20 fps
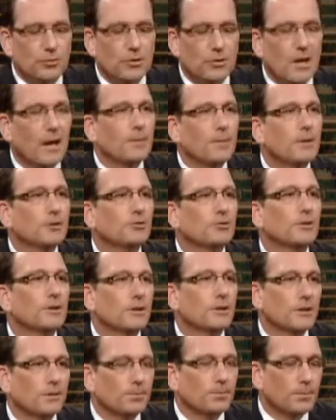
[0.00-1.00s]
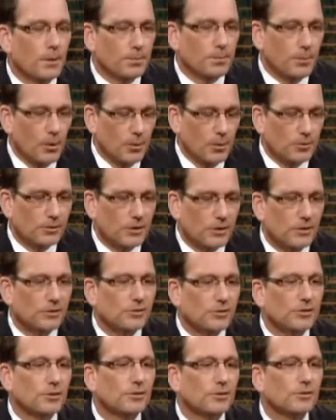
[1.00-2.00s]
two diametrically opposed
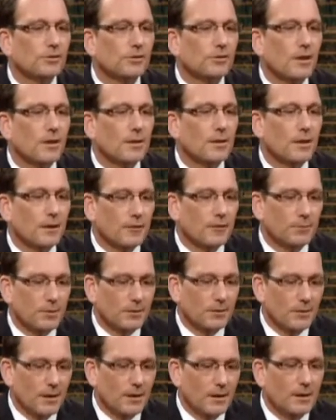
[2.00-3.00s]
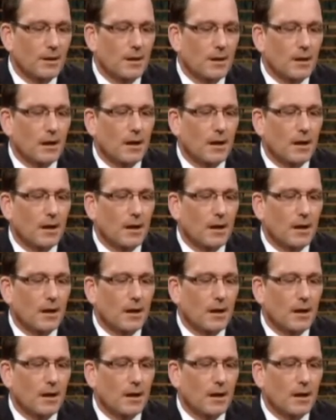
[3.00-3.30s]
concerns that have been